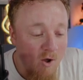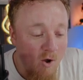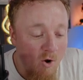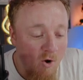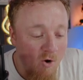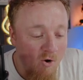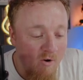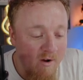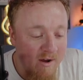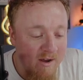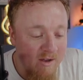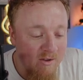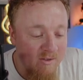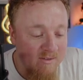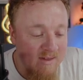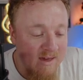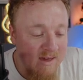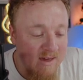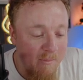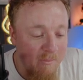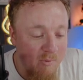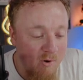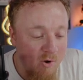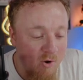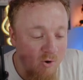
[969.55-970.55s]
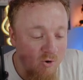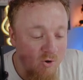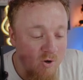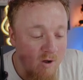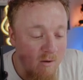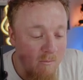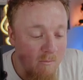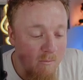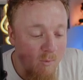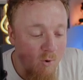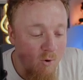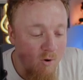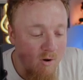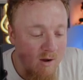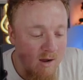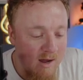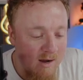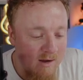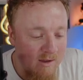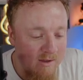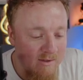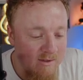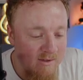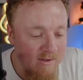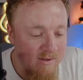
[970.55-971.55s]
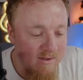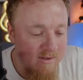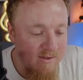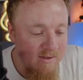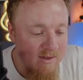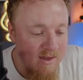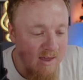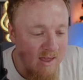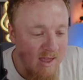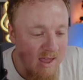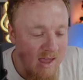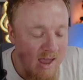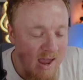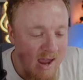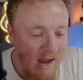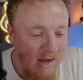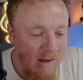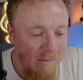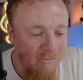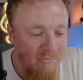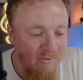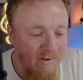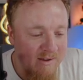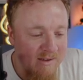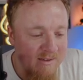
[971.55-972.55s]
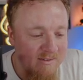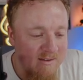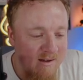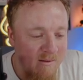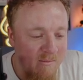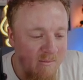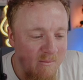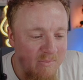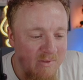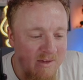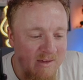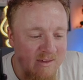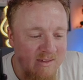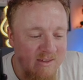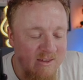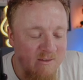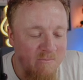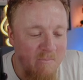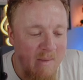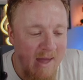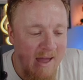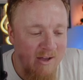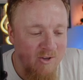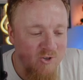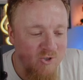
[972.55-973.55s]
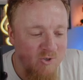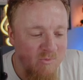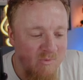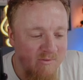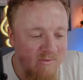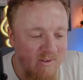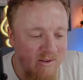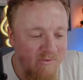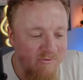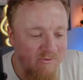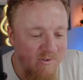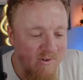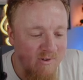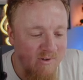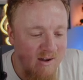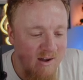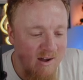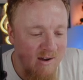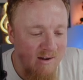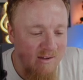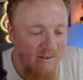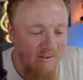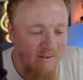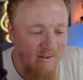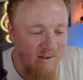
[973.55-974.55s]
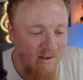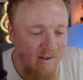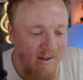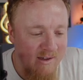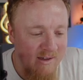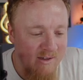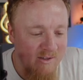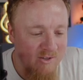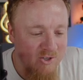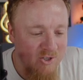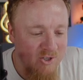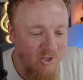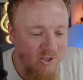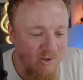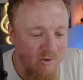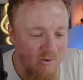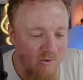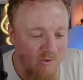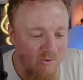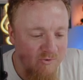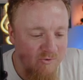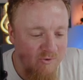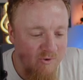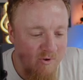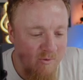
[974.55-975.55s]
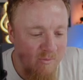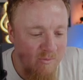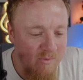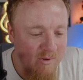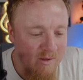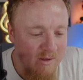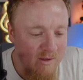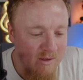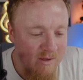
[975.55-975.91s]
Or I can tap on more colors, and it brings up this spectrum of different colors that I can choose from.